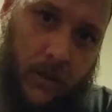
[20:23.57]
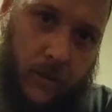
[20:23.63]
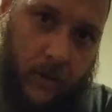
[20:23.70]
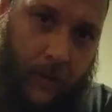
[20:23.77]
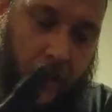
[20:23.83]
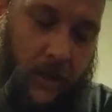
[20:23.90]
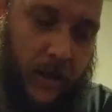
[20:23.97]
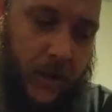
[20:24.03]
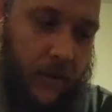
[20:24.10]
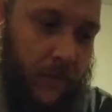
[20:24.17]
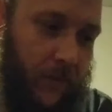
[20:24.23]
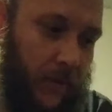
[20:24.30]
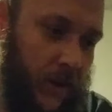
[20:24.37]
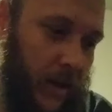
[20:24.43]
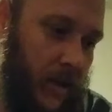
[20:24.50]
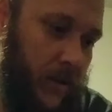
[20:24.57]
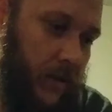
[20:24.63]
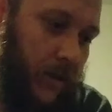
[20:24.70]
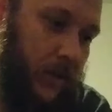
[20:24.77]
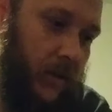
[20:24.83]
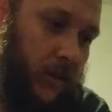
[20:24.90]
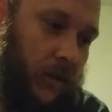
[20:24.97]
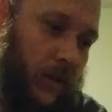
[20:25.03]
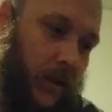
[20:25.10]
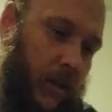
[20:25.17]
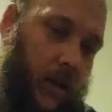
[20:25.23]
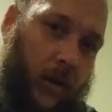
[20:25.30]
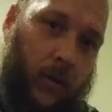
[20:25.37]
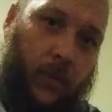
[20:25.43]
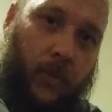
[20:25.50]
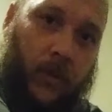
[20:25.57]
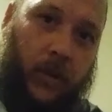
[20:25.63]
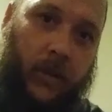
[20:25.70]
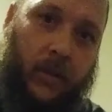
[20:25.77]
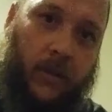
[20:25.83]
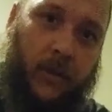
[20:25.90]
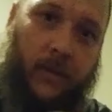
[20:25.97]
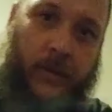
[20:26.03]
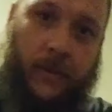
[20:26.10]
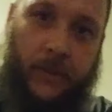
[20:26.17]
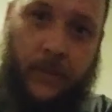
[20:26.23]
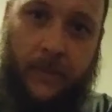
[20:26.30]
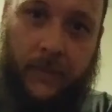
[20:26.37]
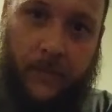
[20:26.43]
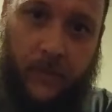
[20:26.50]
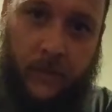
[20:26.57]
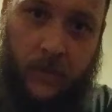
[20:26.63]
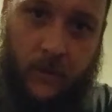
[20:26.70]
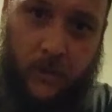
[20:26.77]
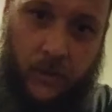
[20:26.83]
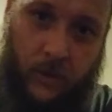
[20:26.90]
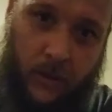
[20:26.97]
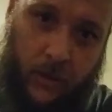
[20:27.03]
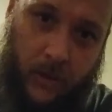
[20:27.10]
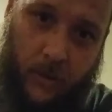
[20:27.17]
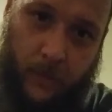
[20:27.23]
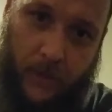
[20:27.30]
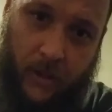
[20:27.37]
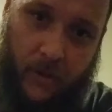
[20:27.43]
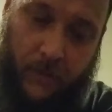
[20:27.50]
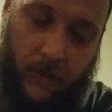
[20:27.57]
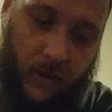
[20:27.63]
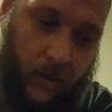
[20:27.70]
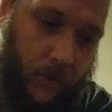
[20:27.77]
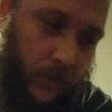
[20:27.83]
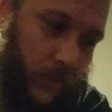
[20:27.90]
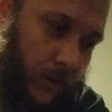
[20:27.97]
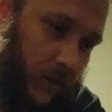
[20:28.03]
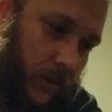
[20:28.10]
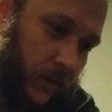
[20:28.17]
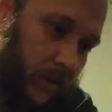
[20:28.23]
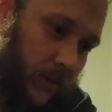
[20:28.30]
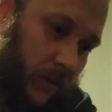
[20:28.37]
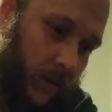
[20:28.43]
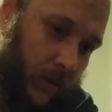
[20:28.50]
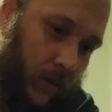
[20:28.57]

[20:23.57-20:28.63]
So I had to improvise. I took the old one, took a little bit off the old one,